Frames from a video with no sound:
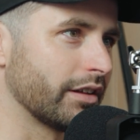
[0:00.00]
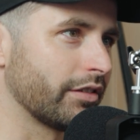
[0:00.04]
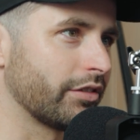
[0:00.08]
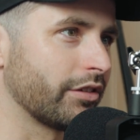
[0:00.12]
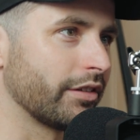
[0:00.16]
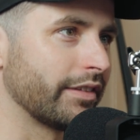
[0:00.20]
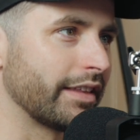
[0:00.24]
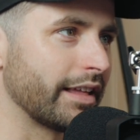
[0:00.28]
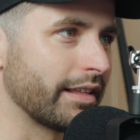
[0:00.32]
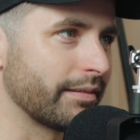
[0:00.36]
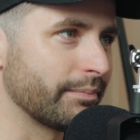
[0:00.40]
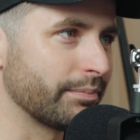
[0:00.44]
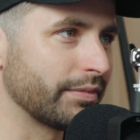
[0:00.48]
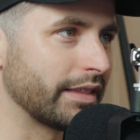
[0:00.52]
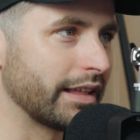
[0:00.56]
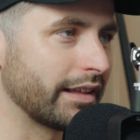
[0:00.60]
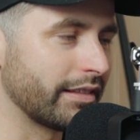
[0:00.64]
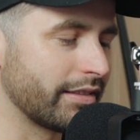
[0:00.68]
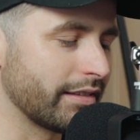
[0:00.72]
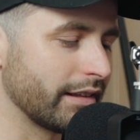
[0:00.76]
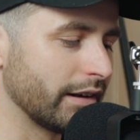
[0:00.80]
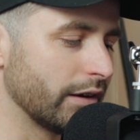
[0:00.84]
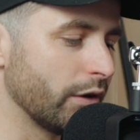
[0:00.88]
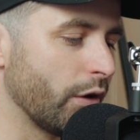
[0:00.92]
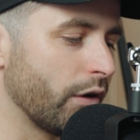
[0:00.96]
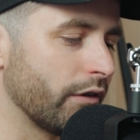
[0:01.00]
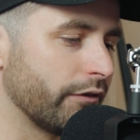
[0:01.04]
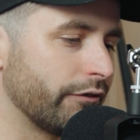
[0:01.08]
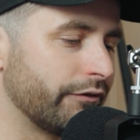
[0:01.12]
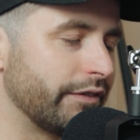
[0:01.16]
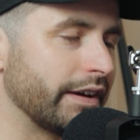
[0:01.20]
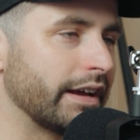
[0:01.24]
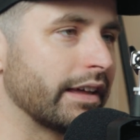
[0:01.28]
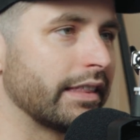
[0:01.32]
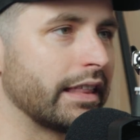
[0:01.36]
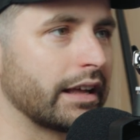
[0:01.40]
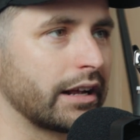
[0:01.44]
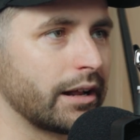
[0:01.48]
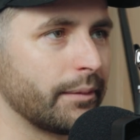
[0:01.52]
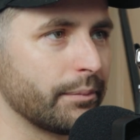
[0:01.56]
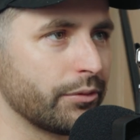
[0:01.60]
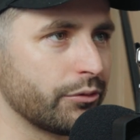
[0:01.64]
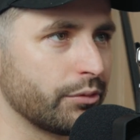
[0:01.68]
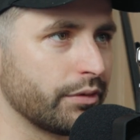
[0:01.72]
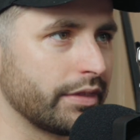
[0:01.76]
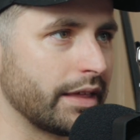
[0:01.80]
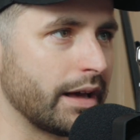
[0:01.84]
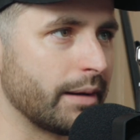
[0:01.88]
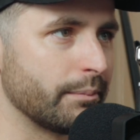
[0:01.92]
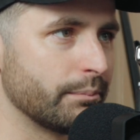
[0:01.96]
So there's a lot of fear that comes
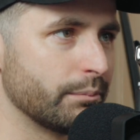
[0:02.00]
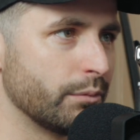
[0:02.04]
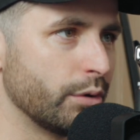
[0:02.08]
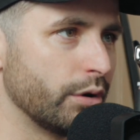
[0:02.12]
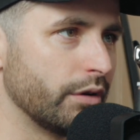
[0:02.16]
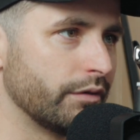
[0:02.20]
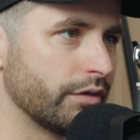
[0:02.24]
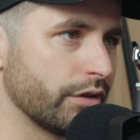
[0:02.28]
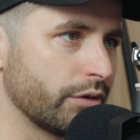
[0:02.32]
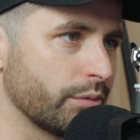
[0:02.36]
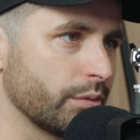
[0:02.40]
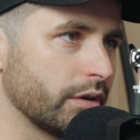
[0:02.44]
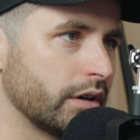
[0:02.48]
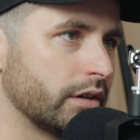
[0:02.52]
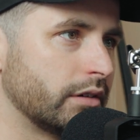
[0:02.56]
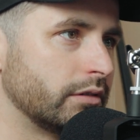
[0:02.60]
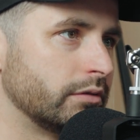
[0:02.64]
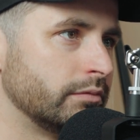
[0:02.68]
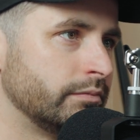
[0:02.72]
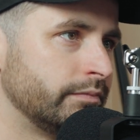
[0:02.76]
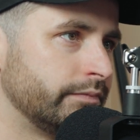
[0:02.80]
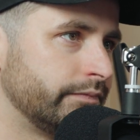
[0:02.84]
with that move as well.